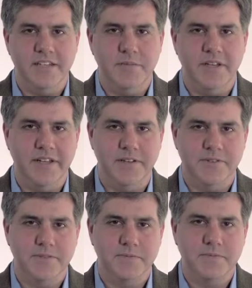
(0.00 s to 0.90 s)
tibia
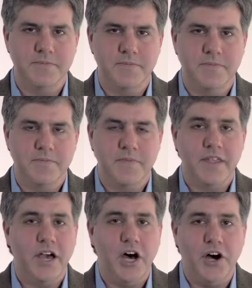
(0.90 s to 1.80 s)
nails.
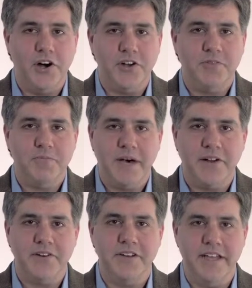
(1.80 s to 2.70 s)
All
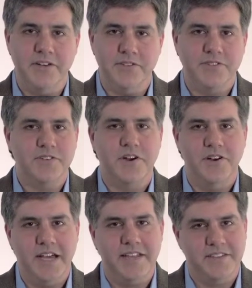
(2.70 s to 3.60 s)
modern nails are
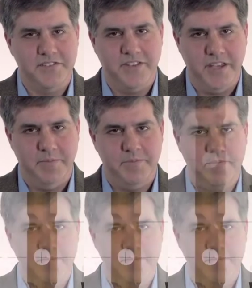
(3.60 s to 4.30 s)
not the same.